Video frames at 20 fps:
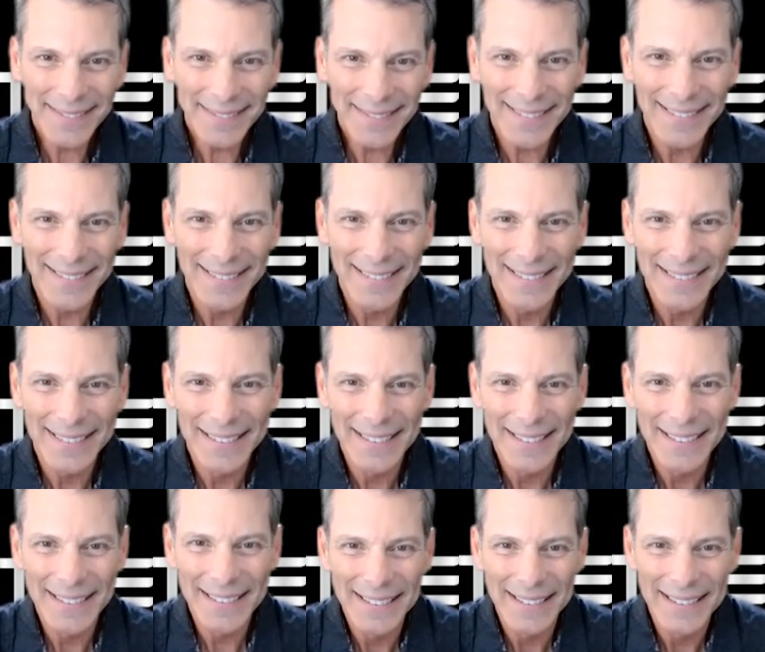
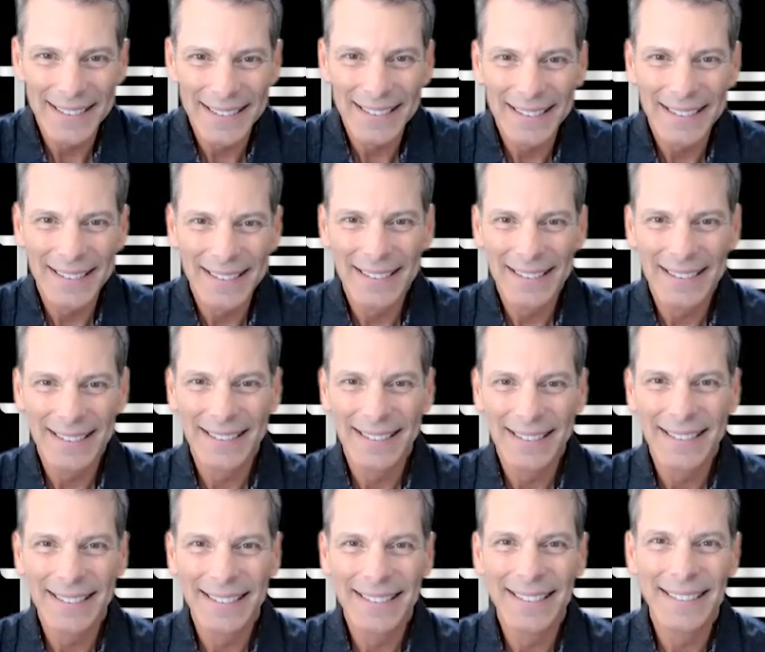
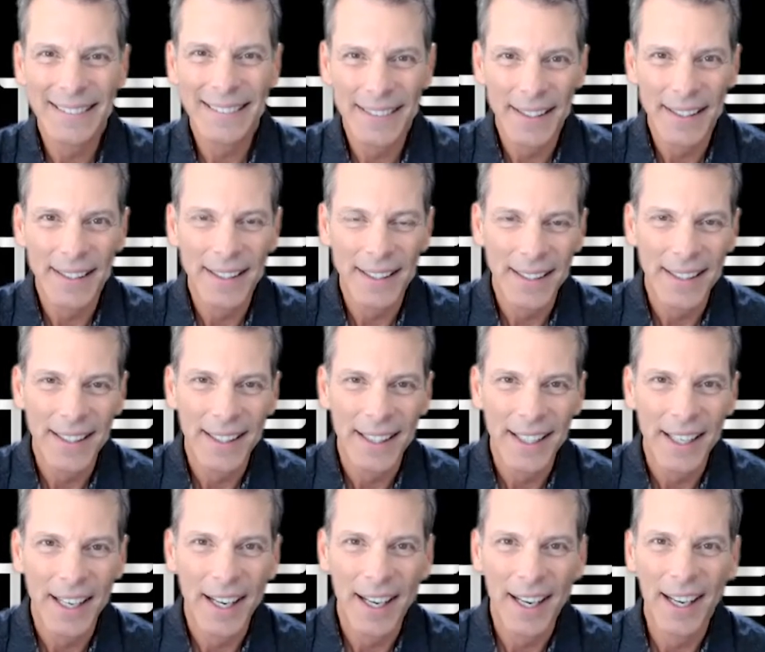
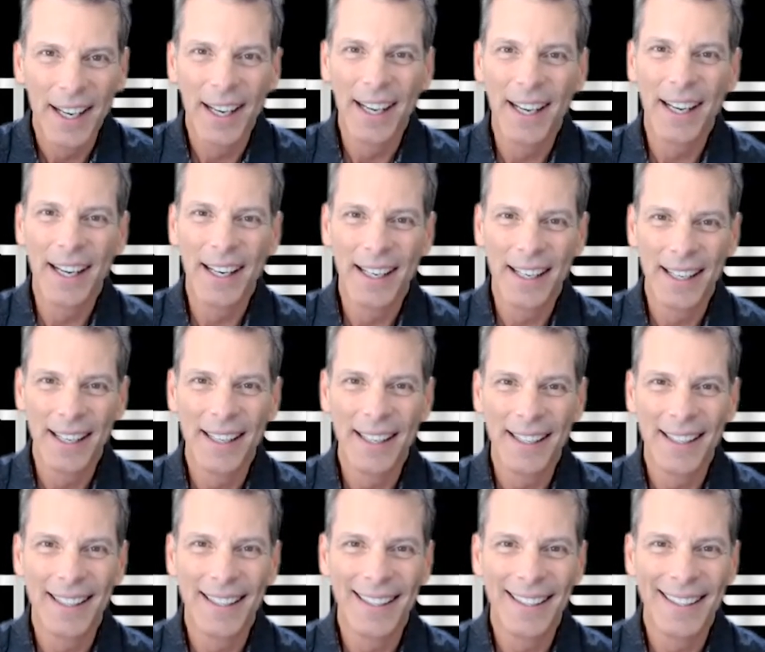
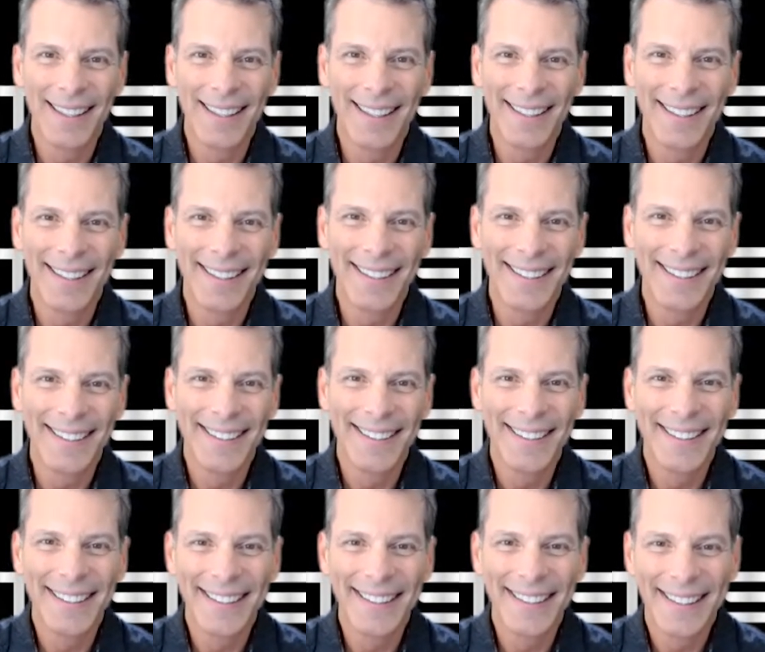
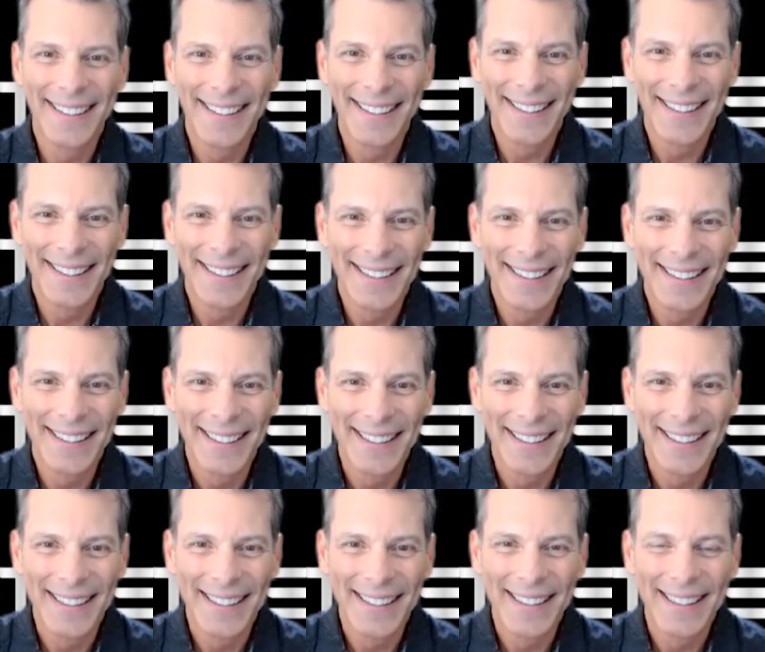
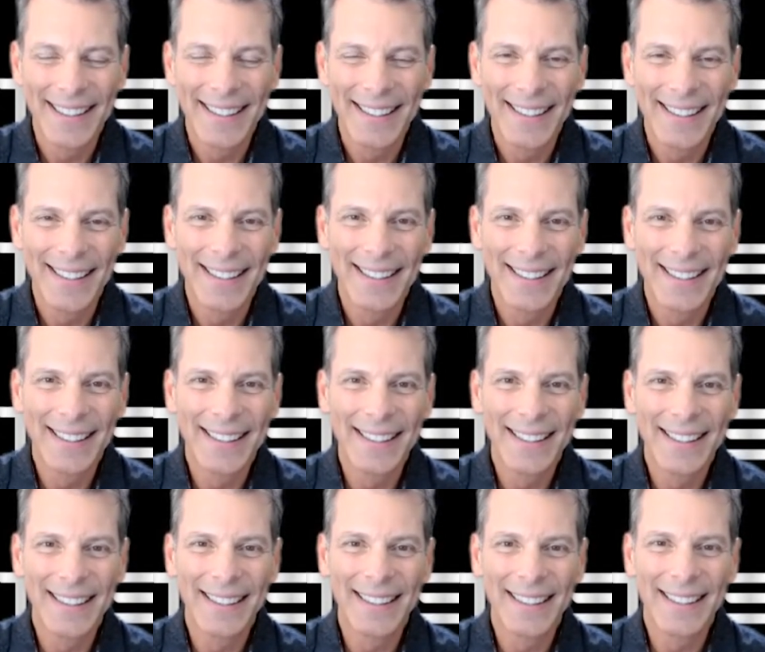
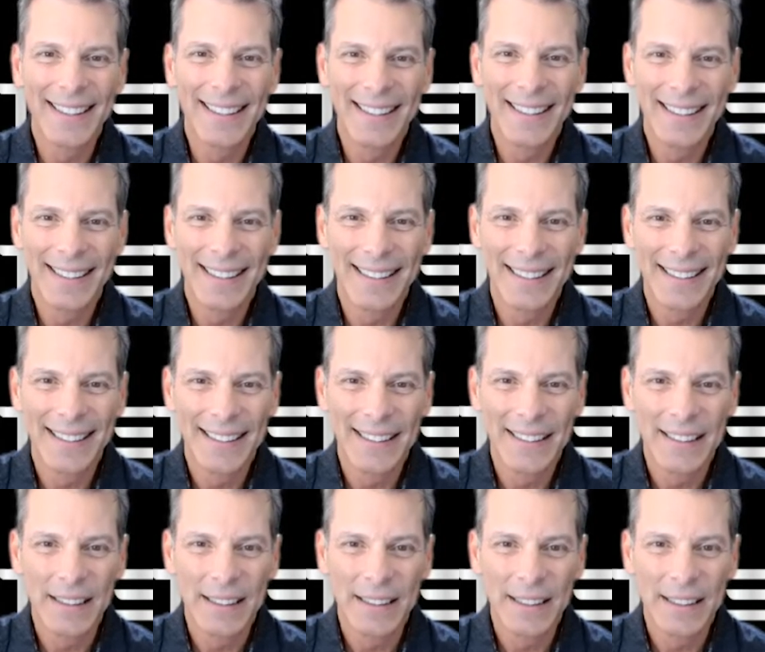No words are spoken by the person on screen.